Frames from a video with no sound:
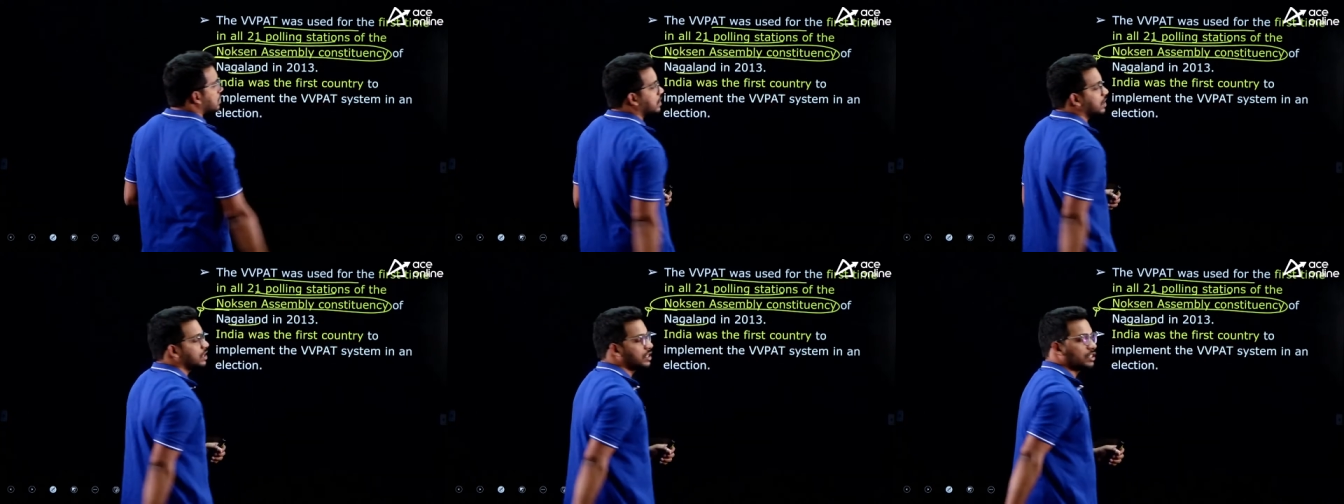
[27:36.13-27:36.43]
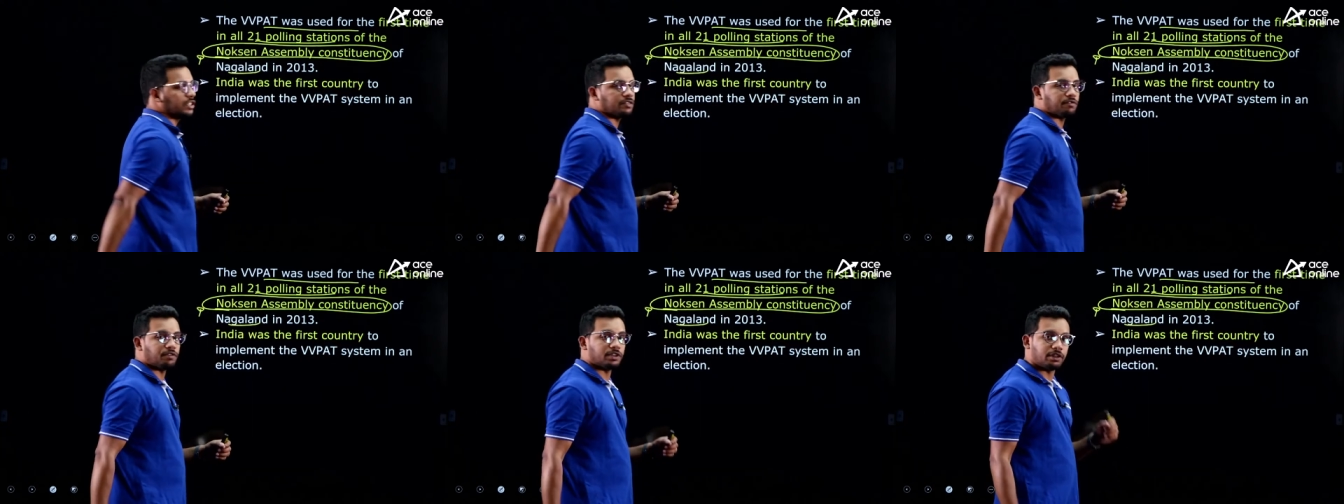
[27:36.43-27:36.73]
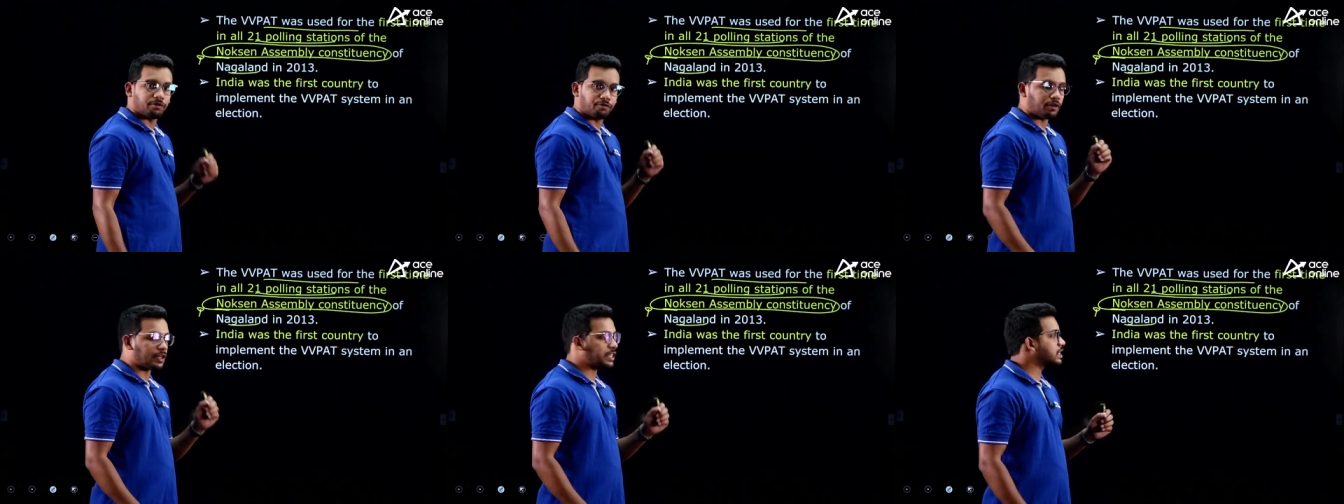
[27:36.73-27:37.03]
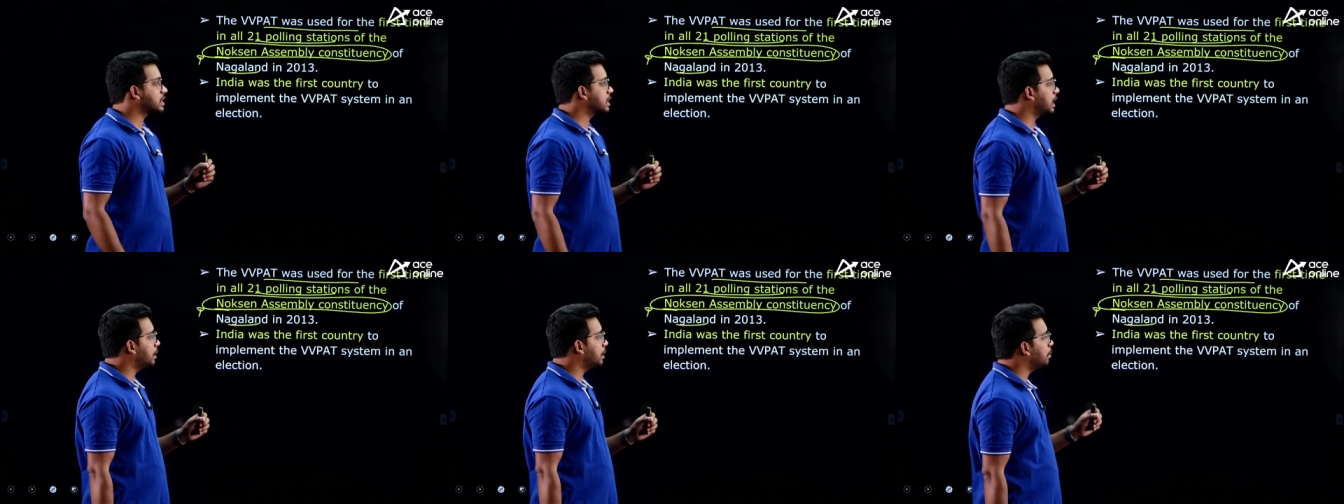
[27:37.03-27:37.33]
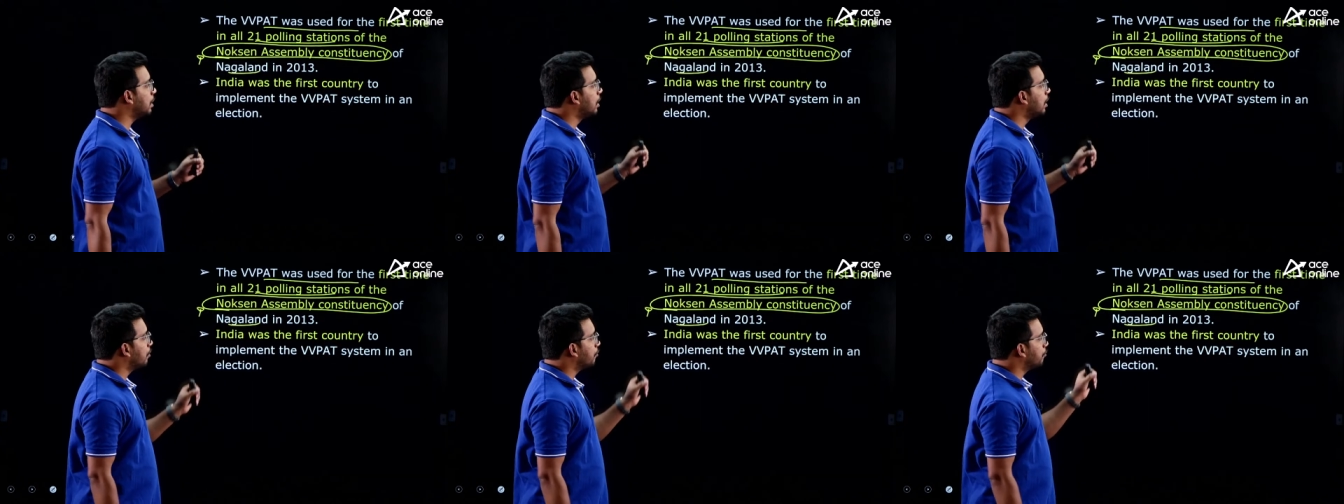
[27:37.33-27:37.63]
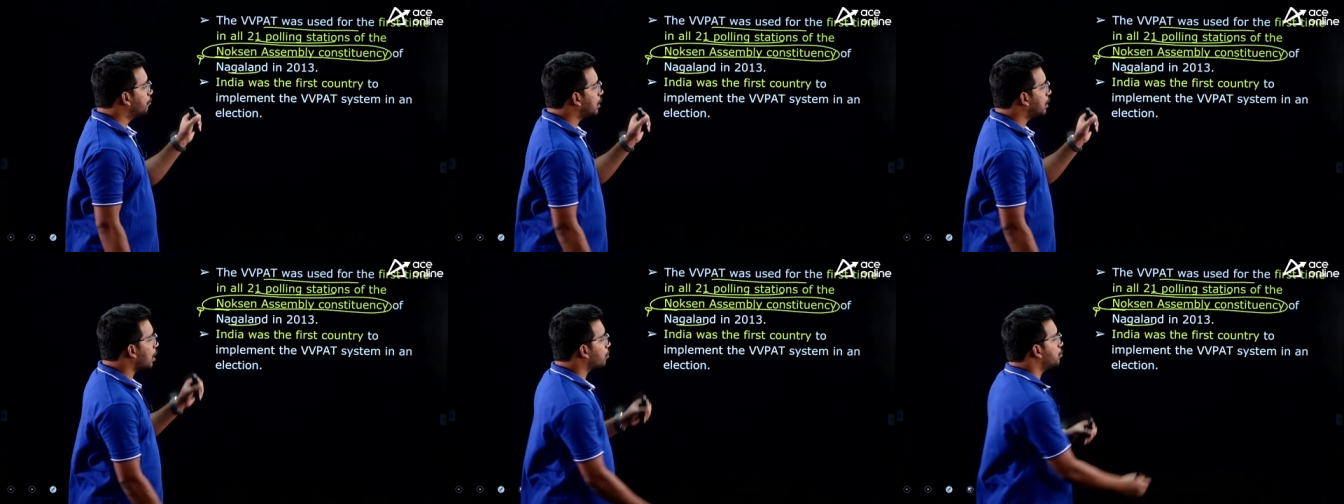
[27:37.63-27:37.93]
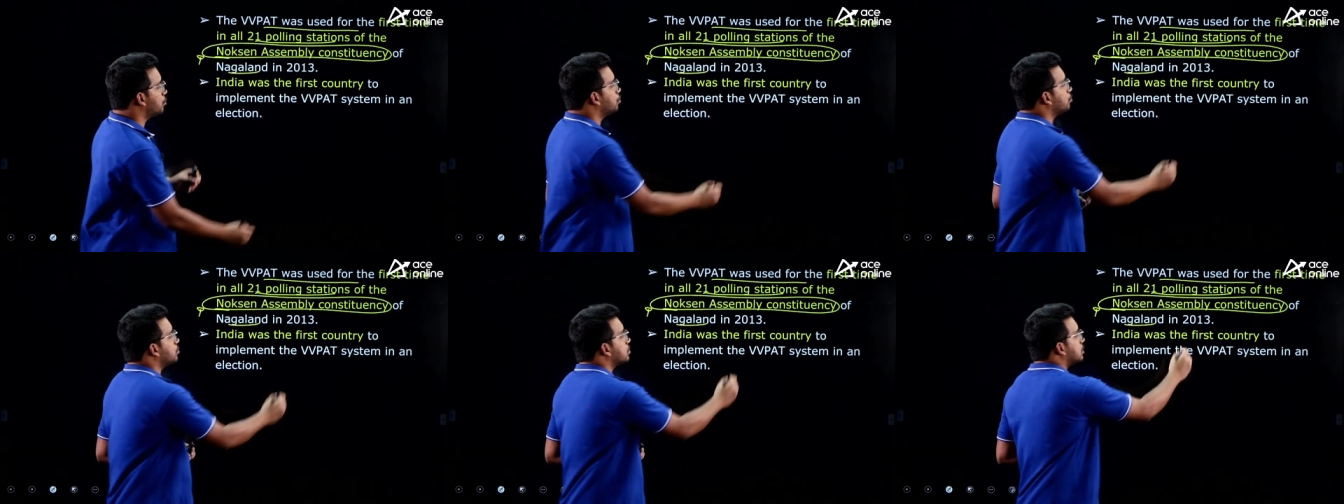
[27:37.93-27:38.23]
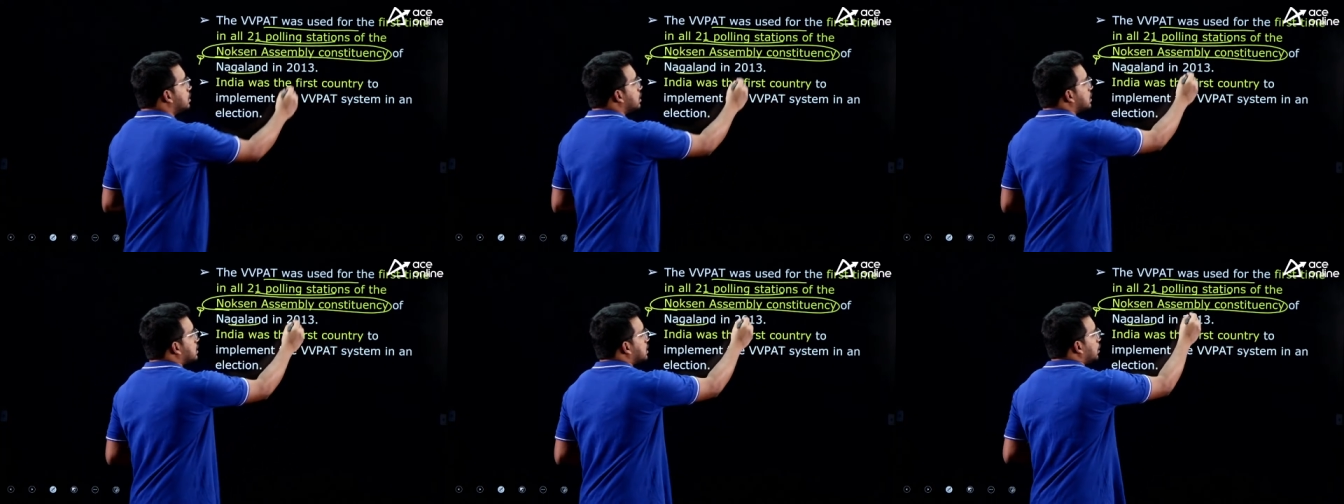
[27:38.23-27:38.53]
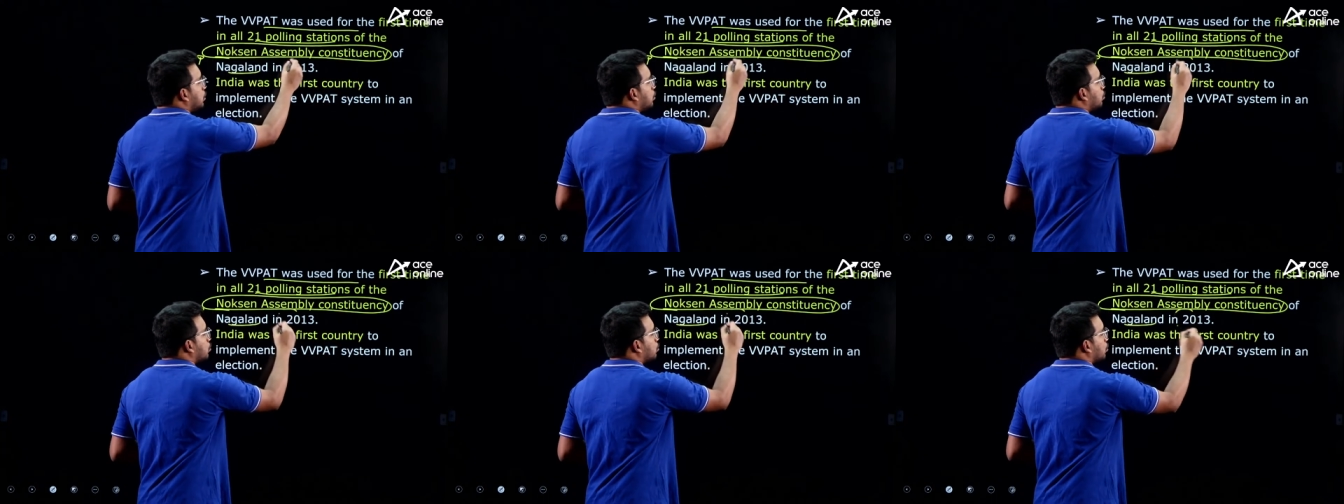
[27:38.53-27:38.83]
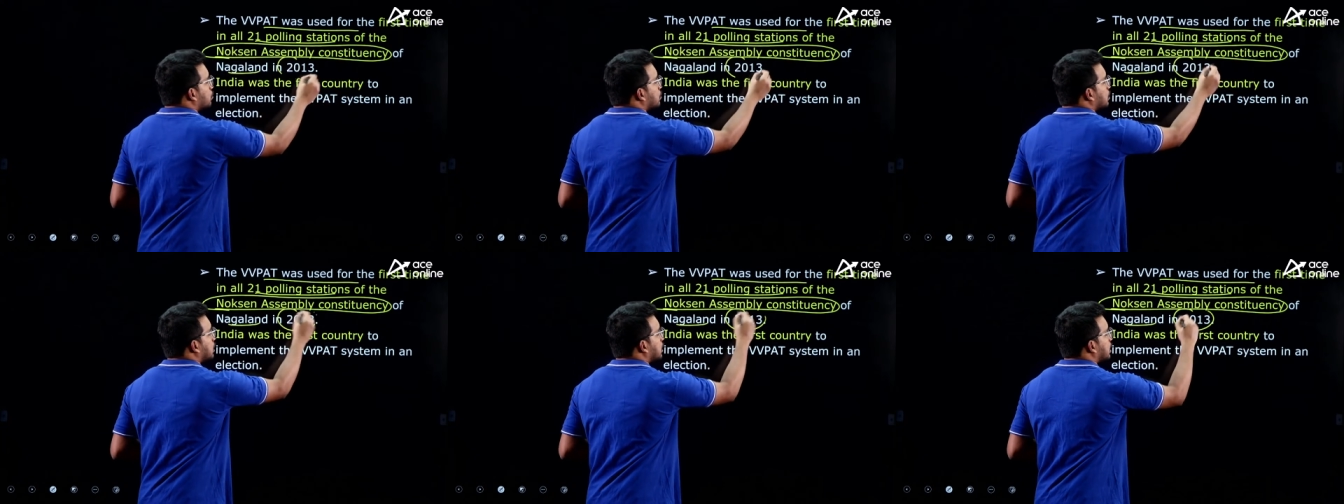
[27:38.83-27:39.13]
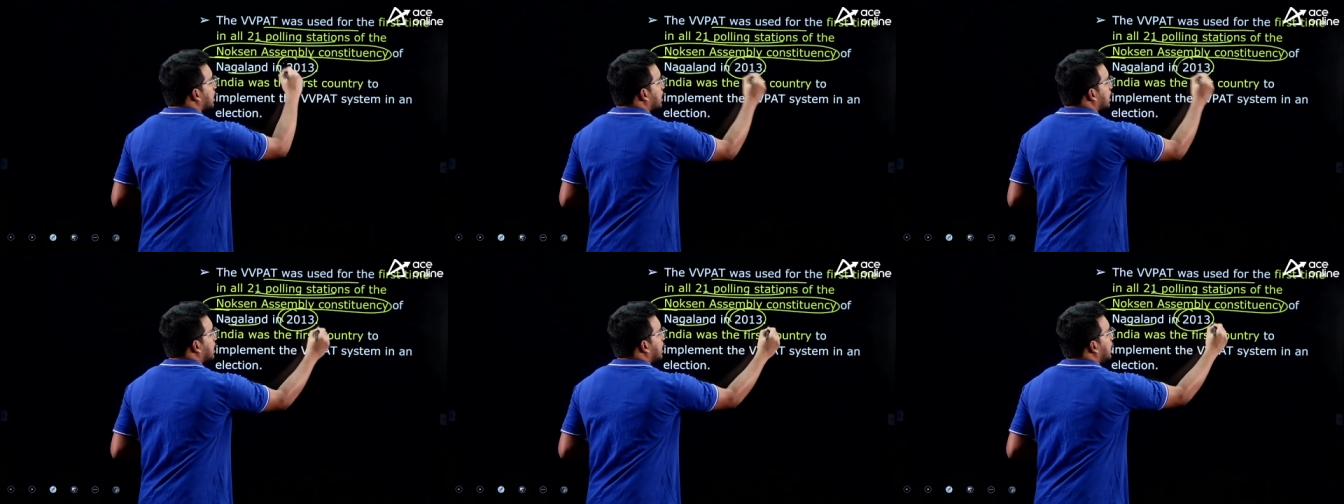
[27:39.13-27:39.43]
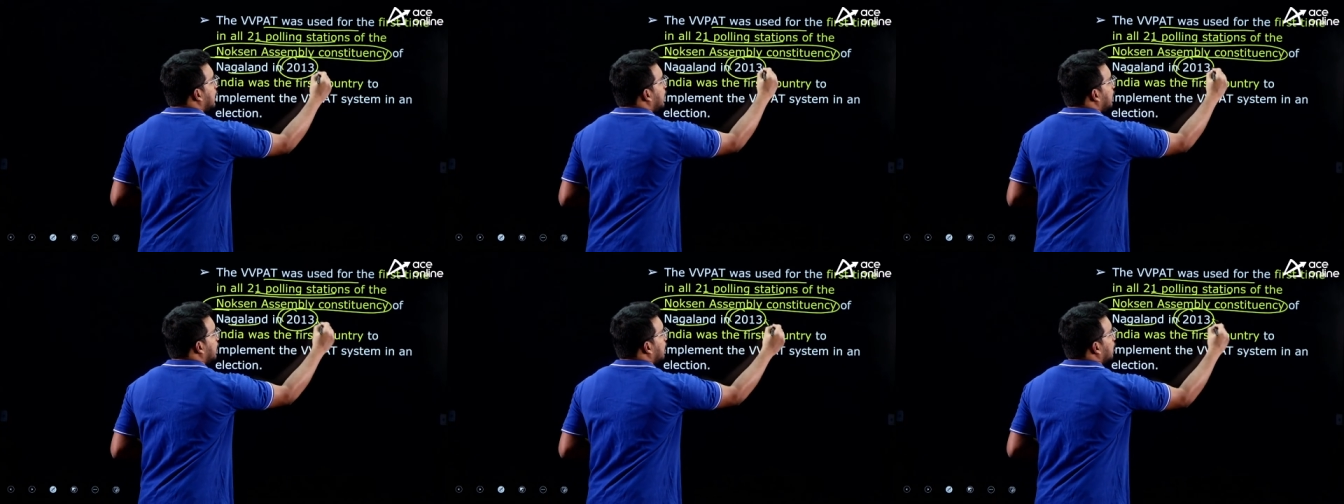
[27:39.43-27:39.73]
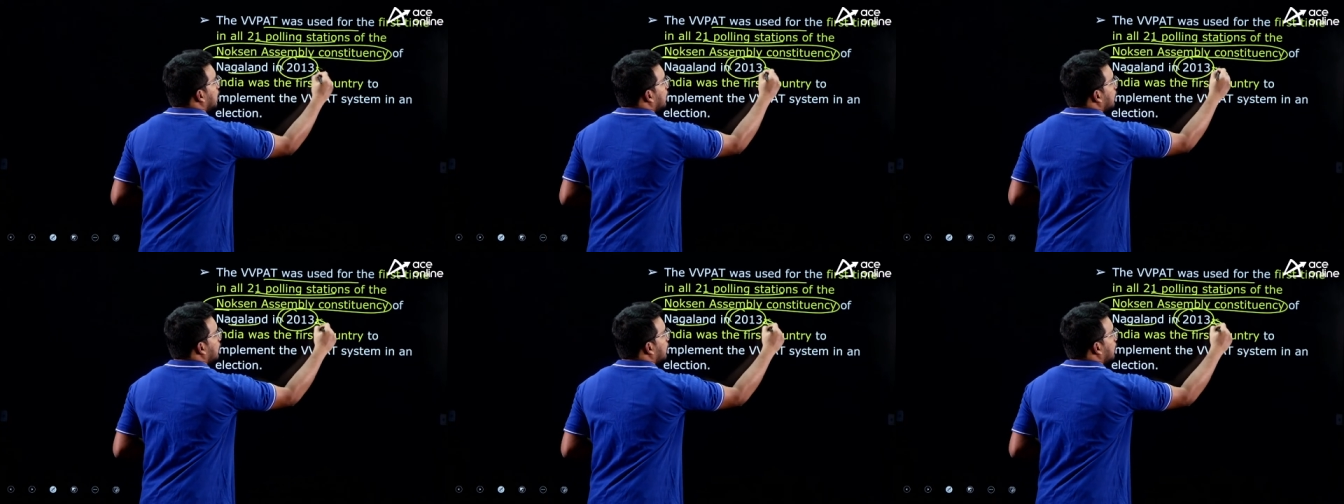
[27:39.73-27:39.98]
stations for the first time we have used this in 2013.